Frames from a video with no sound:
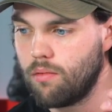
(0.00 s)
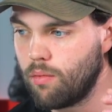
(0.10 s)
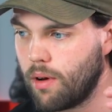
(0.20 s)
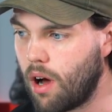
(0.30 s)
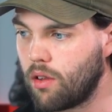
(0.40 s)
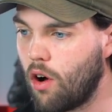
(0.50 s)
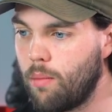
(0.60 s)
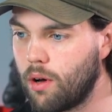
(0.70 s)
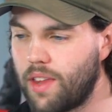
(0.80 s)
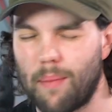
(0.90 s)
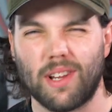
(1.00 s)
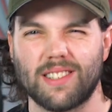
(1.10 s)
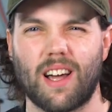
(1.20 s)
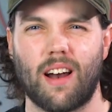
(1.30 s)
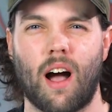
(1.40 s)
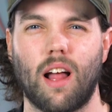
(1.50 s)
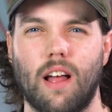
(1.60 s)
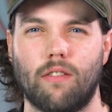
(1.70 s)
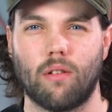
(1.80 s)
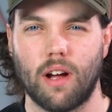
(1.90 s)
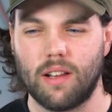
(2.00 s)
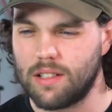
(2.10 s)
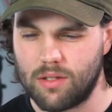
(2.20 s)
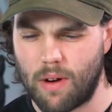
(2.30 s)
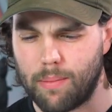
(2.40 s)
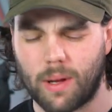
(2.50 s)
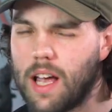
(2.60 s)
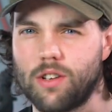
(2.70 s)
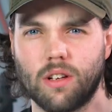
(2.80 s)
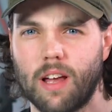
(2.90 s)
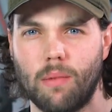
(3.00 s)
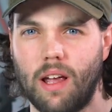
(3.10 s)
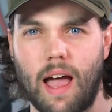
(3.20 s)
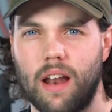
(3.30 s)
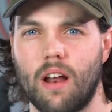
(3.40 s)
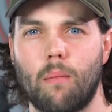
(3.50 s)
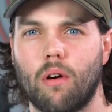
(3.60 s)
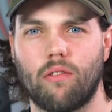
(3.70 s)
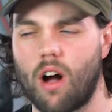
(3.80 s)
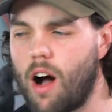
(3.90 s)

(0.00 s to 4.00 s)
we all know about that, but that's kind of high level, right? That's replication, give me n number of